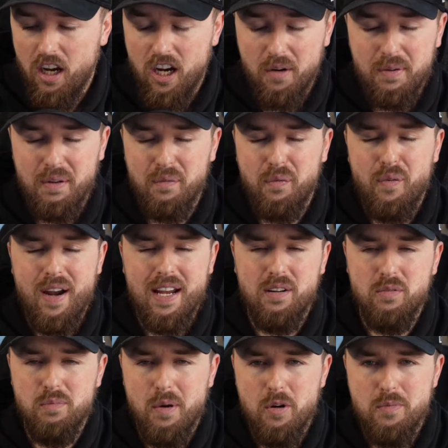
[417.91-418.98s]
other than
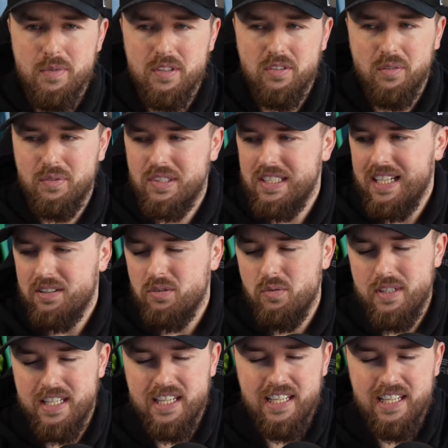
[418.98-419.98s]
final moments, obviously that's all he